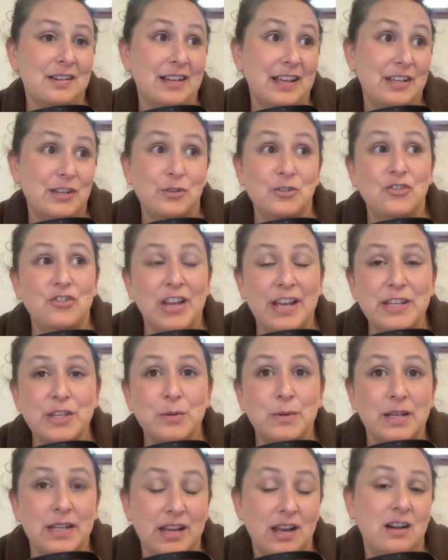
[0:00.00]
Like, you
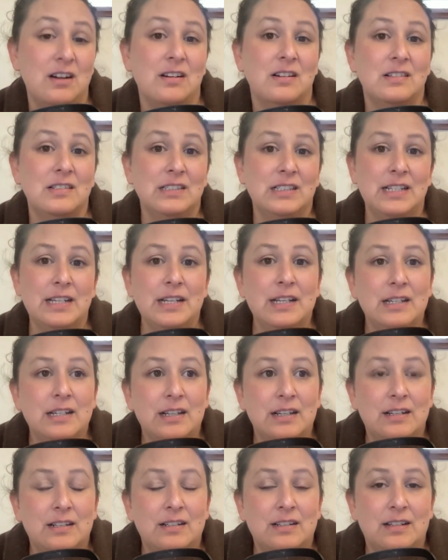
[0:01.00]
genuinely are.
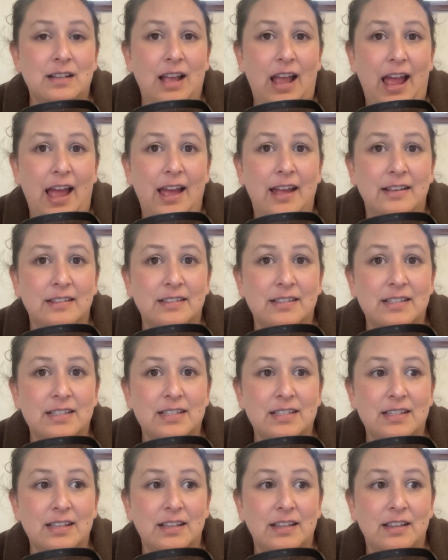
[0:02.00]

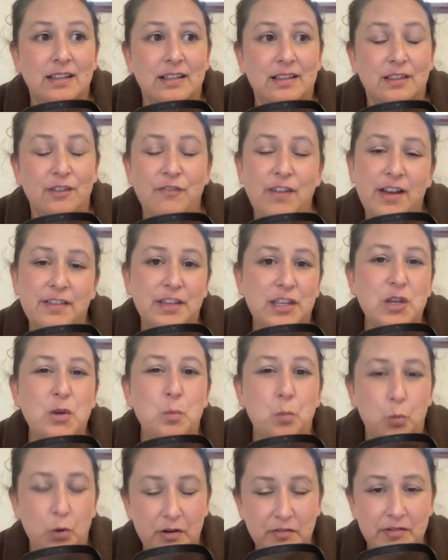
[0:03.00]
And the fact that you
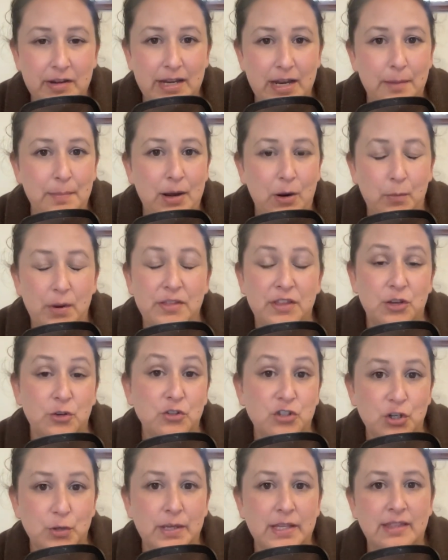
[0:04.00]
worry about whether you're
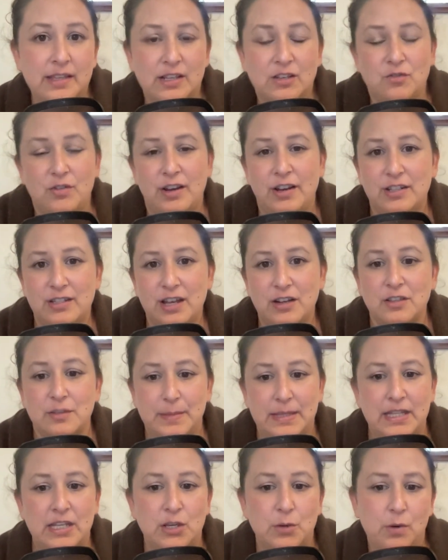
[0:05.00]
doing things right tells
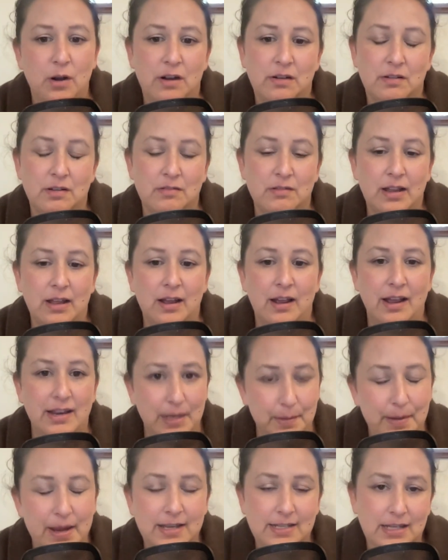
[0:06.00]
me that you are an
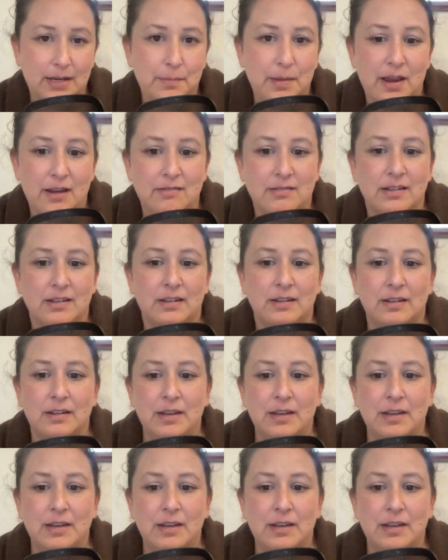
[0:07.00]
amazing parent.